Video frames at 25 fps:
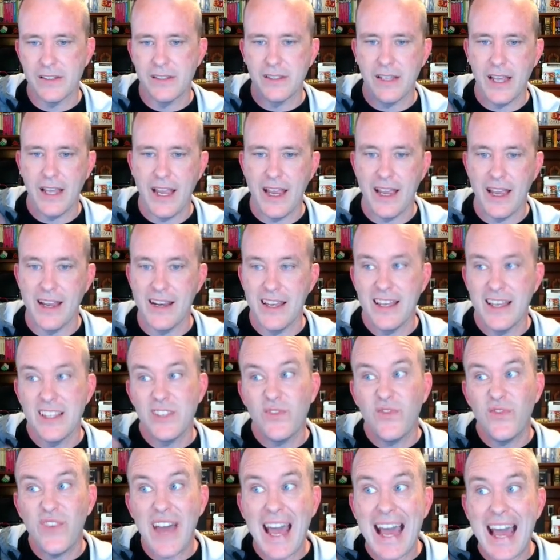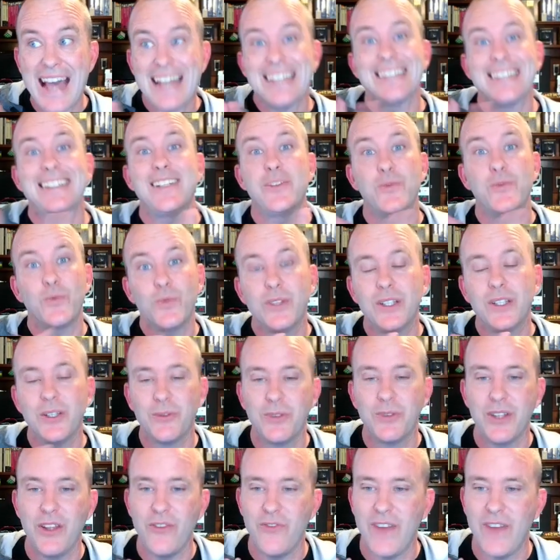And it's fast. It's really, really